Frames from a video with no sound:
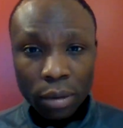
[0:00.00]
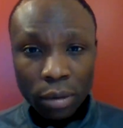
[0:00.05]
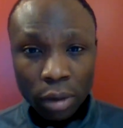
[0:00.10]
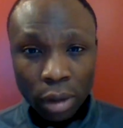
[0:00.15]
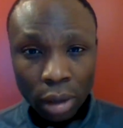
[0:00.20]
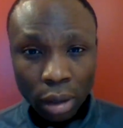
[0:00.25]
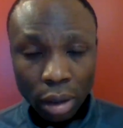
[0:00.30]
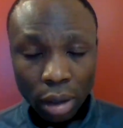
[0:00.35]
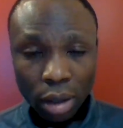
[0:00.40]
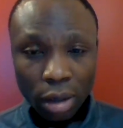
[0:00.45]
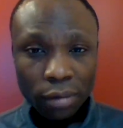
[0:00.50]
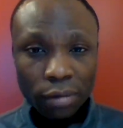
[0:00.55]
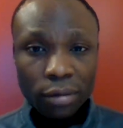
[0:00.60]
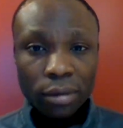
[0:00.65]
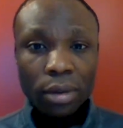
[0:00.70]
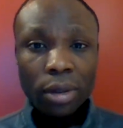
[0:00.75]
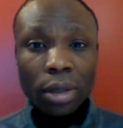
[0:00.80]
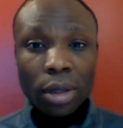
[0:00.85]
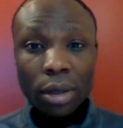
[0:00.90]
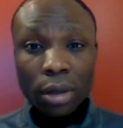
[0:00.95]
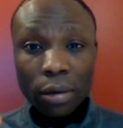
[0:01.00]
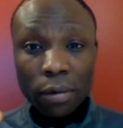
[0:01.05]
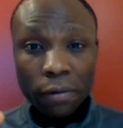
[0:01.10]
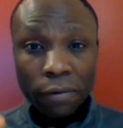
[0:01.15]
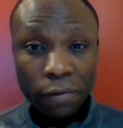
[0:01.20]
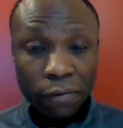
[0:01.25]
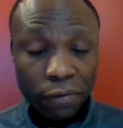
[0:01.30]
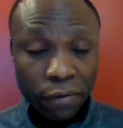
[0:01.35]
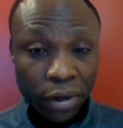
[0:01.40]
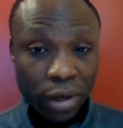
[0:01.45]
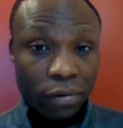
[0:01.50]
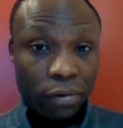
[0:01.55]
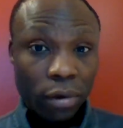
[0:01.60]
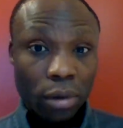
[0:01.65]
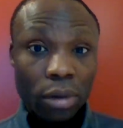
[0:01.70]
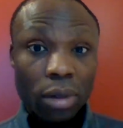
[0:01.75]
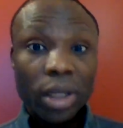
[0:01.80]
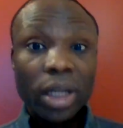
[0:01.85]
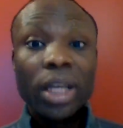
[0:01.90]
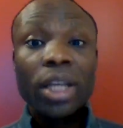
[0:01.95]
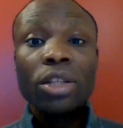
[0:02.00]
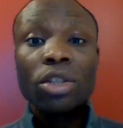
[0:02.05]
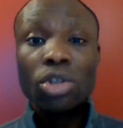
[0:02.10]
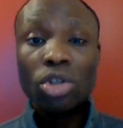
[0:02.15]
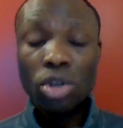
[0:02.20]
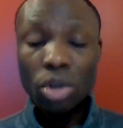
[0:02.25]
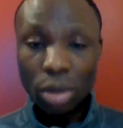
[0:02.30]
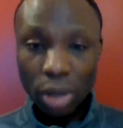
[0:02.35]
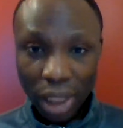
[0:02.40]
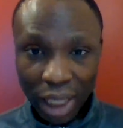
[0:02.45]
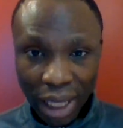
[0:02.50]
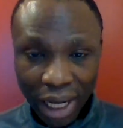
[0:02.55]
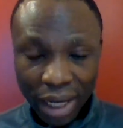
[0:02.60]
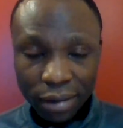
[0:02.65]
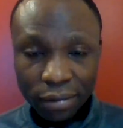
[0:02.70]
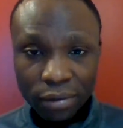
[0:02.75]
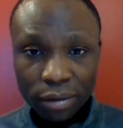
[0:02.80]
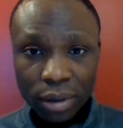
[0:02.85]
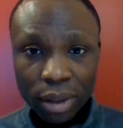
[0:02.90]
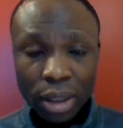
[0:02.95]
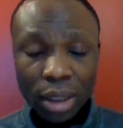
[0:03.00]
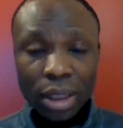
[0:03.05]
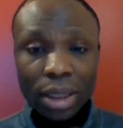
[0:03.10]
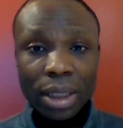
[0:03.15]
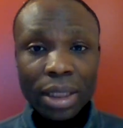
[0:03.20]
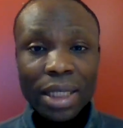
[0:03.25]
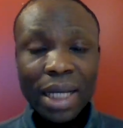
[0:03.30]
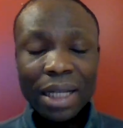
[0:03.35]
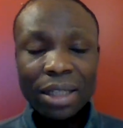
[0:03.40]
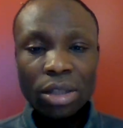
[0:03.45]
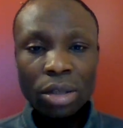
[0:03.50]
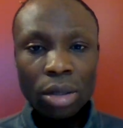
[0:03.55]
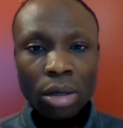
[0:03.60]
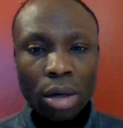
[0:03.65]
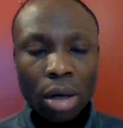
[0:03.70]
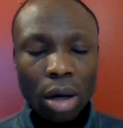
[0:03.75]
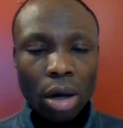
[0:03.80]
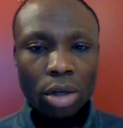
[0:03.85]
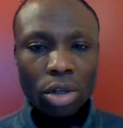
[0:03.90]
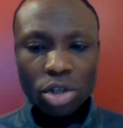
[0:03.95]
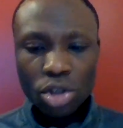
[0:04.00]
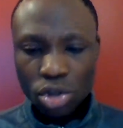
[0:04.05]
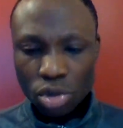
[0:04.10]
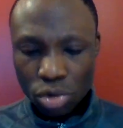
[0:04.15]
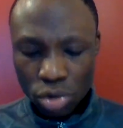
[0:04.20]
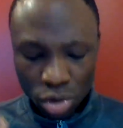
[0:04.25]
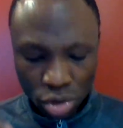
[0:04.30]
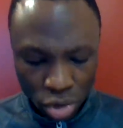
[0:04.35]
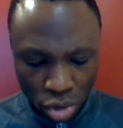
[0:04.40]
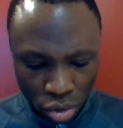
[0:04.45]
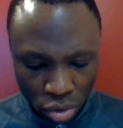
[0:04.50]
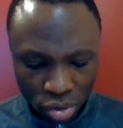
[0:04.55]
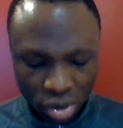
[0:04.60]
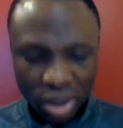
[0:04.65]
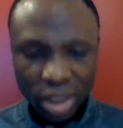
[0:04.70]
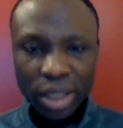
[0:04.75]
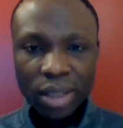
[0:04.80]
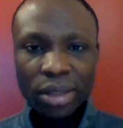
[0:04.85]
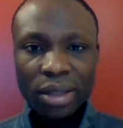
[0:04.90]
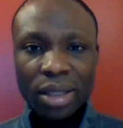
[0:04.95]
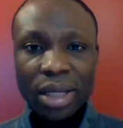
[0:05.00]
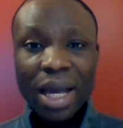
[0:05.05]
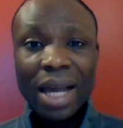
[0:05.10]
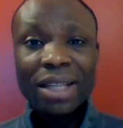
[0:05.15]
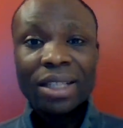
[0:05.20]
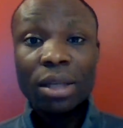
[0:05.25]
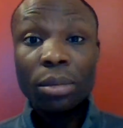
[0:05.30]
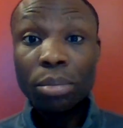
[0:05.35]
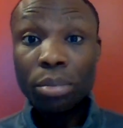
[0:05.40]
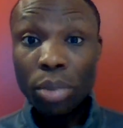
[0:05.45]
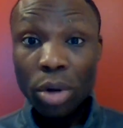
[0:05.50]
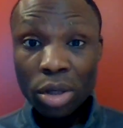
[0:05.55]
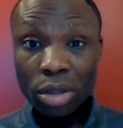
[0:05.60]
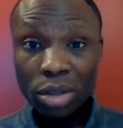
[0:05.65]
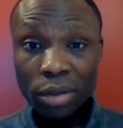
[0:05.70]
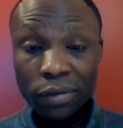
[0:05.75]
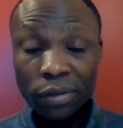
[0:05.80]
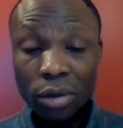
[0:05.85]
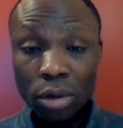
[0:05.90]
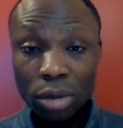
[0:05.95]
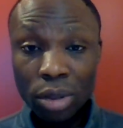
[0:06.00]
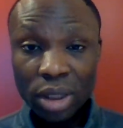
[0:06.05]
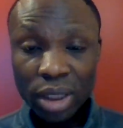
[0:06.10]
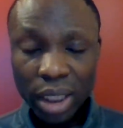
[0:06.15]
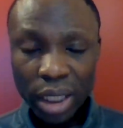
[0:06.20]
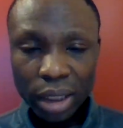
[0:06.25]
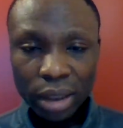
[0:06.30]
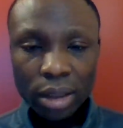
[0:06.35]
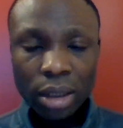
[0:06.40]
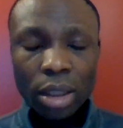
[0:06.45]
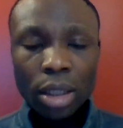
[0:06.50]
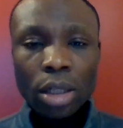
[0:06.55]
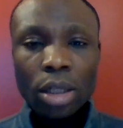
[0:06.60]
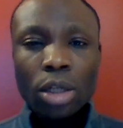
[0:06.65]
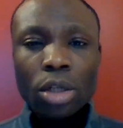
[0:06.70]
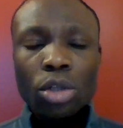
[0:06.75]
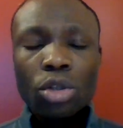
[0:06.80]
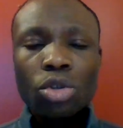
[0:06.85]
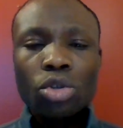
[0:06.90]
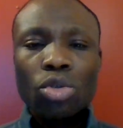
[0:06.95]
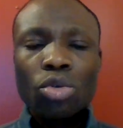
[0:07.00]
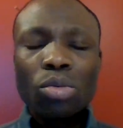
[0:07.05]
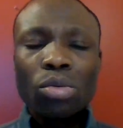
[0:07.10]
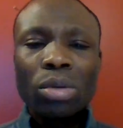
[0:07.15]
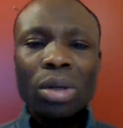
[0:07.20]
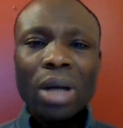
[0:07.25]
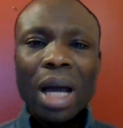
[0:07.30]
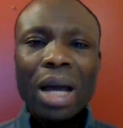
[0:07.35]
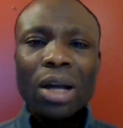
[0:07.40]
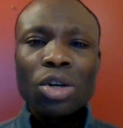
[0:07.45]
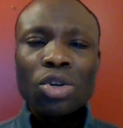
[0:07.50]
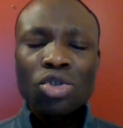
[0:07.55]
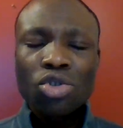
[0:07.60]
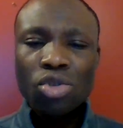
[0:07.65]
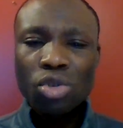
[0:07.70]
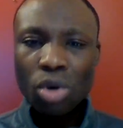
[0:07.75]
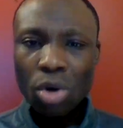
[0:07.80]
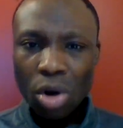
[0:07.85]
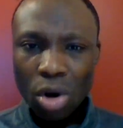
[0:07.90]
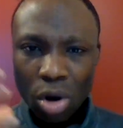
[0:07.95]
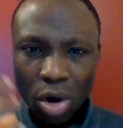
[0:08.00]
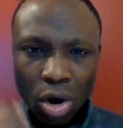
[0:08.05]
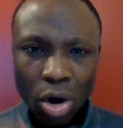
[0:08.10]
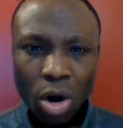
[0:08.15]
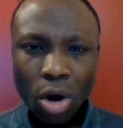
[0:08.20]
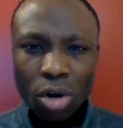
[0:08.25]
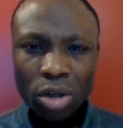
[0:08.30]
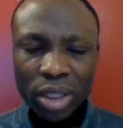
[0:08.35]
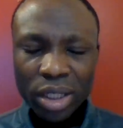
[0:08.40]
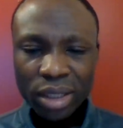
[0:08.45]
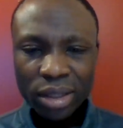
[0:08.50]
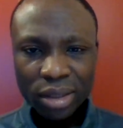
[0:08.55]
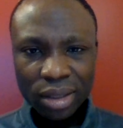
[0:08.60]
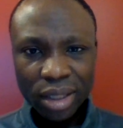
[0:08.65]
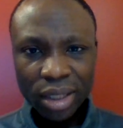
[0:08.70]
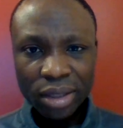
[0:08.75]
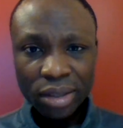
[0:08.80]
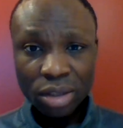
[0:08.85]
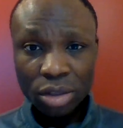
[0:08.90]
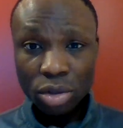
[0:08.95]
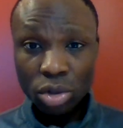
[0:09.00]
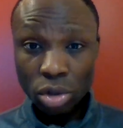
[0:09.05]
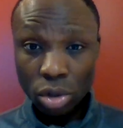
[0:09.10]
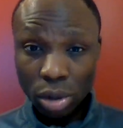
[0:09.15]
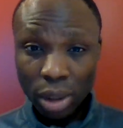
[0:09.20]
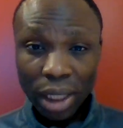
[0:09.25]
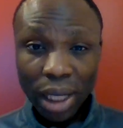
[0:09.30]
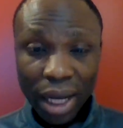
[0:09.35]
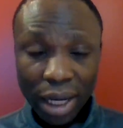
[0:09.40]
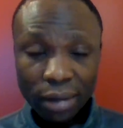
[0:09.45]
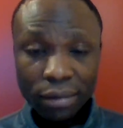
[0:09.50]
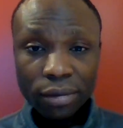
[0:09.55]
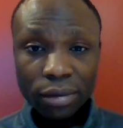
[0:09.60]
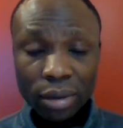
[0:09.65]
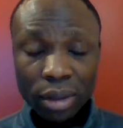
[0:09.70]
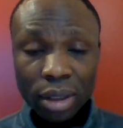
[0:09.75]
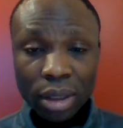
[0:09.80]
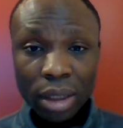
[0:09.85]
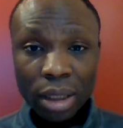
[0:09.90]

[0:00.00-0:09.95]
love favor into your life that god should use this as a point of contact to draw all these things to your life